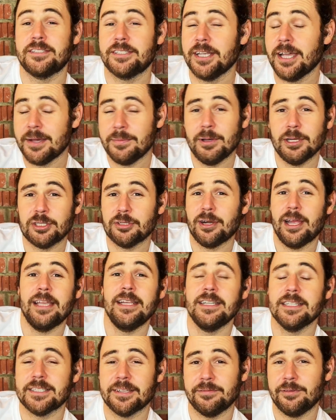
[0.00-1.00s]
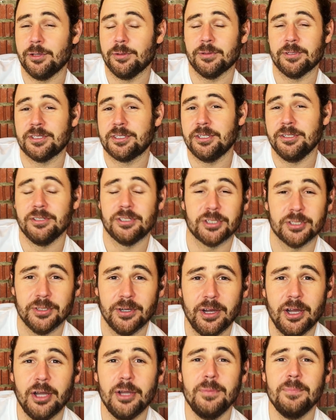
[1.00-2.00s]
turbo trainers if you want to use
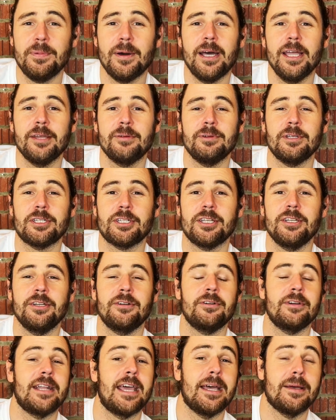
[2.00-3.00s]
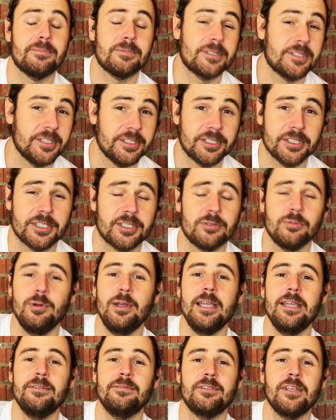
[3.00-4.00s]
your own bike, which can go on apps such as
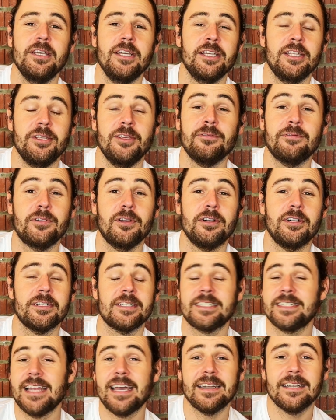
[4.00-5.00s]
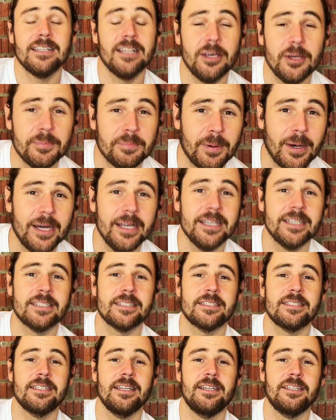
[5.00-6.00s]
Zwift. You've got standalone bikes
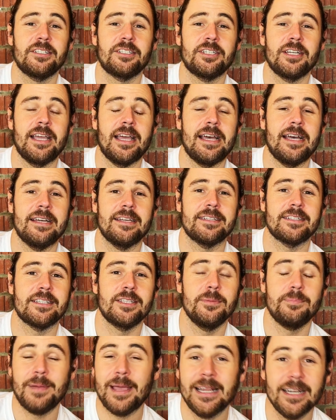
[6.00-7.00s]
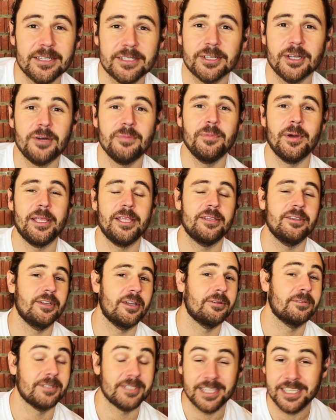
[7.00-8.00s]
such as the Peloton, where you can
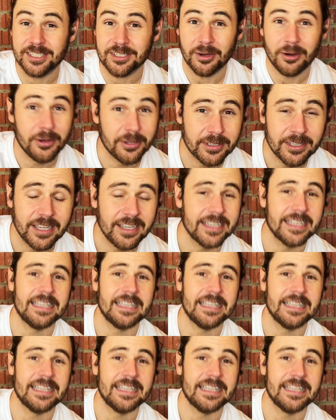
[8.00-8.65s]
go into these online